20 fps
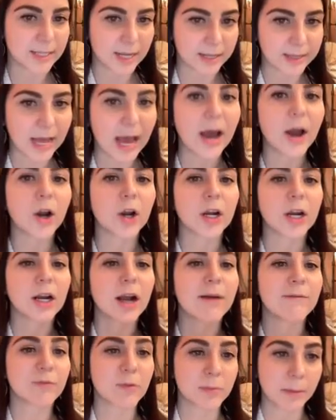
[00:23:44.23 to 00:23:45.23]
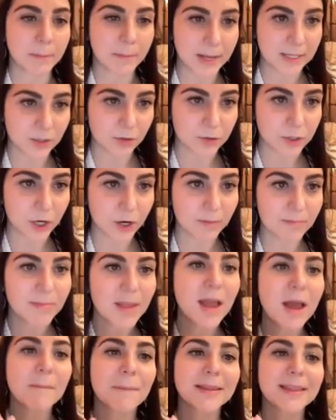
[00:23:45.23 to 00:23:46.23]
things like that are going to come from the
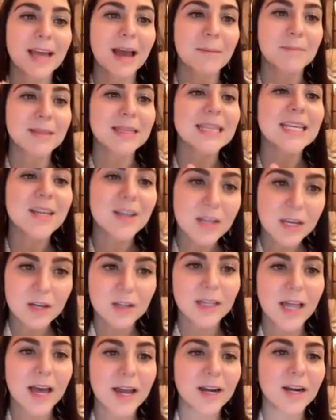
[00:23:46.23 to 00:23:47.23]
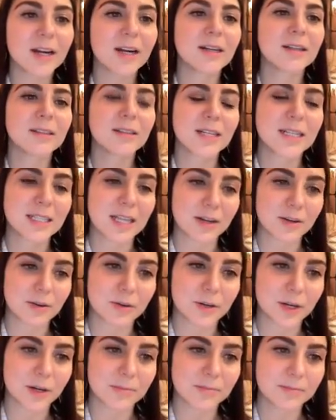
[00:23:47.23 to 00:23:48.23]
mesoderm. But the epithelial layer is
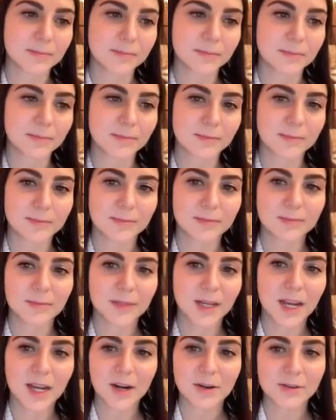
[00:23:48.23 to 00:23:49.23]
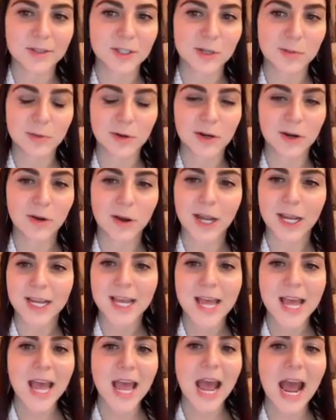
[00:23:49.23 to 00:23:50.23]
endoderm. I know it's super
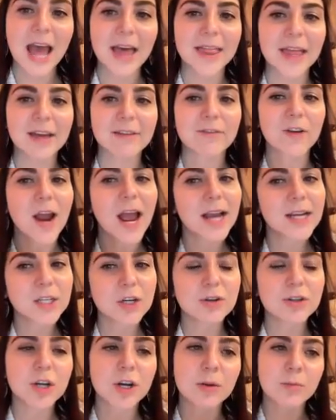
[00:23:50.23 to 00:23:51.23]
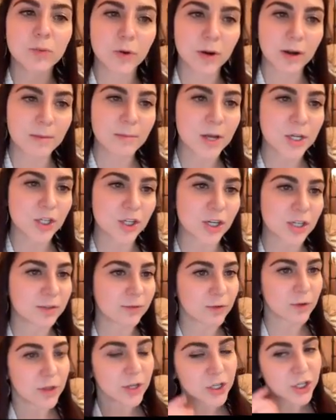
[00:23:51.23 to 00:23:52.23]
annoying. And then for ectoderm, pretty much
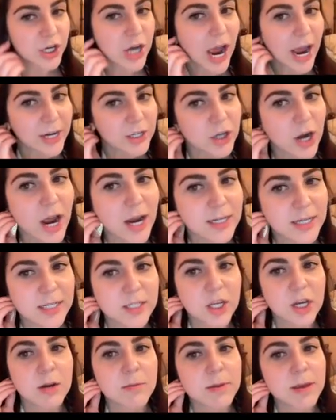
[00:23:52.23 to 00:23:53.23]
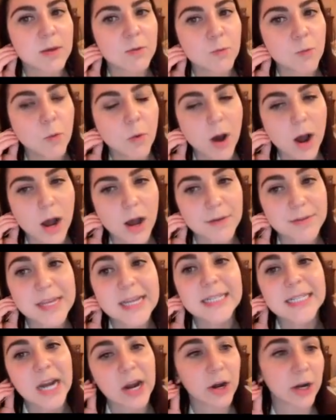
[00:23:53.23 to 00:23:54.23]
just for the GI tract, it's going to be
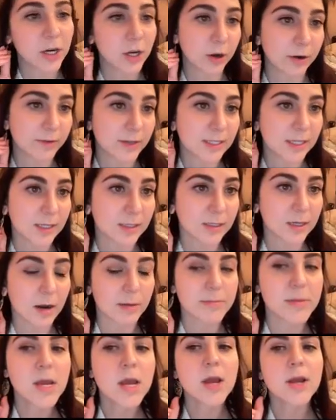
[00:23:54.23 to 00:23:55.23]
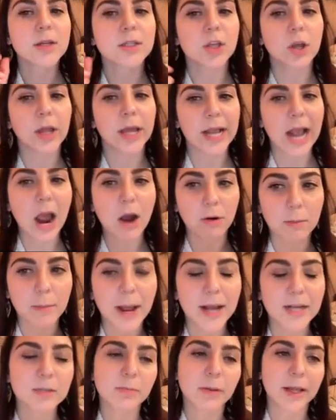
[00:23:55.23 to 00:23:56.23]
the enteric nervous system. So like
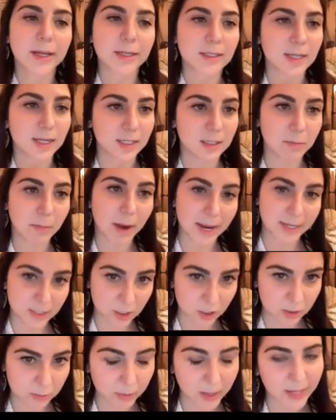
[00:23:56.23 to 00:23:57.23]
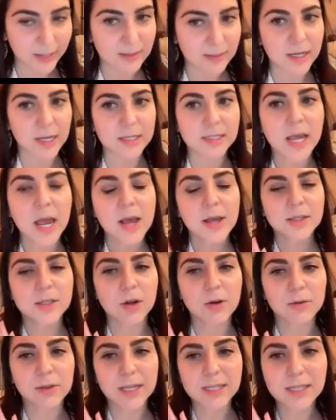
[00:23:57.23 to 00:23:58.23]
Auerbach's plexus, Meissner's plexus.
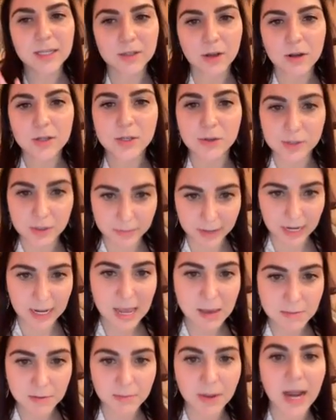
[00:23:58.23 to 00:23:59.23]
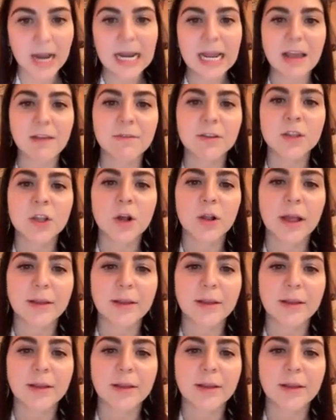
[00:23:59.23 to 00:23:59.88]
So this is also something to keep in mind, even